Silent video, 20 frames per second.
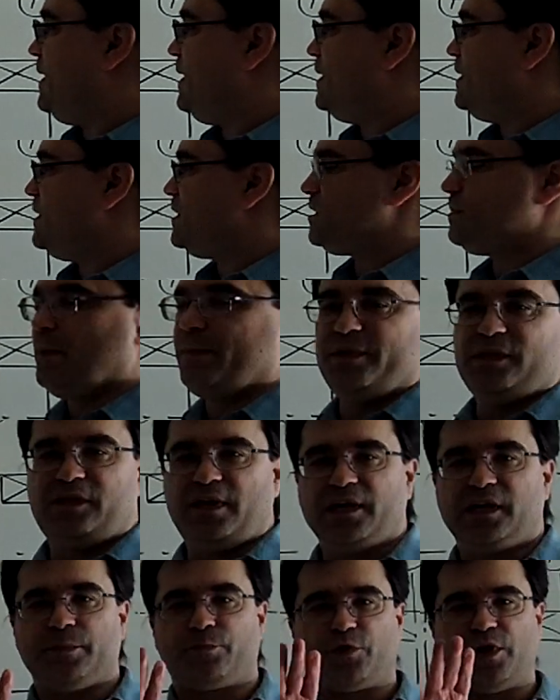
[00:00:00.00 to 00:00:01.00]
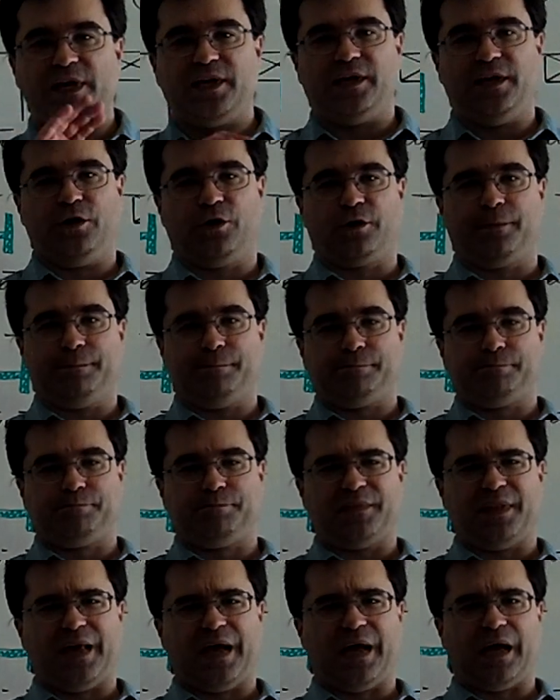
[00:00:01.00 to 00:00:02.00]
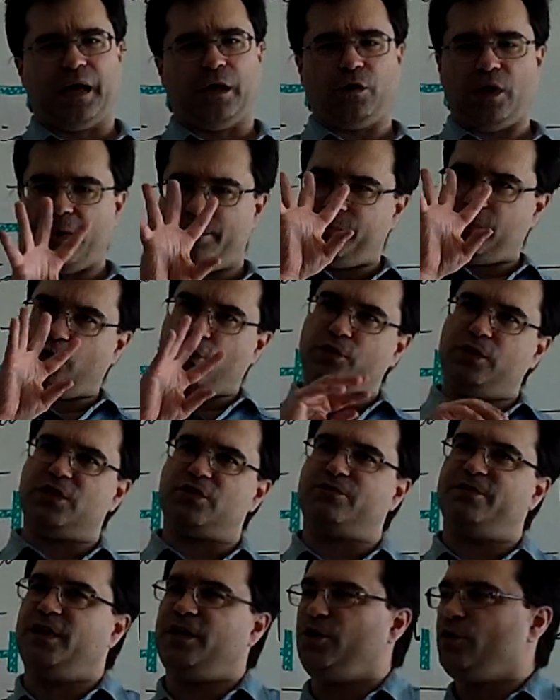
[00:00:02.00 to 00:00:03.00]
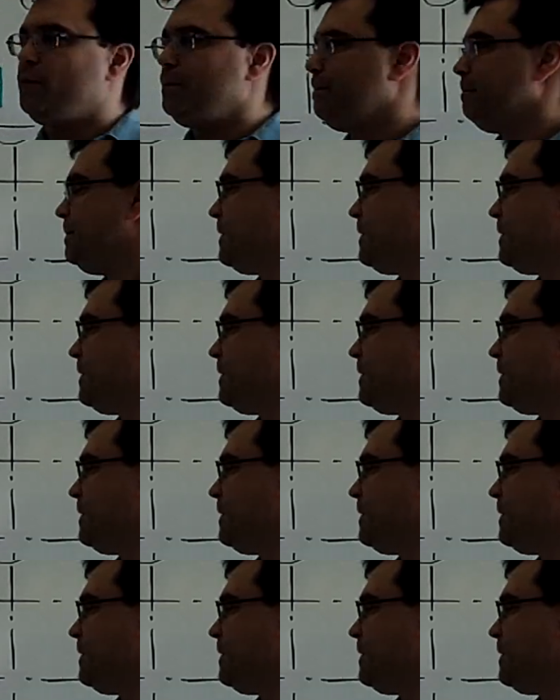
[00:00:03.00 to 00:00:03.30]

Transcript: is maybe take a break here. I'll upload this video,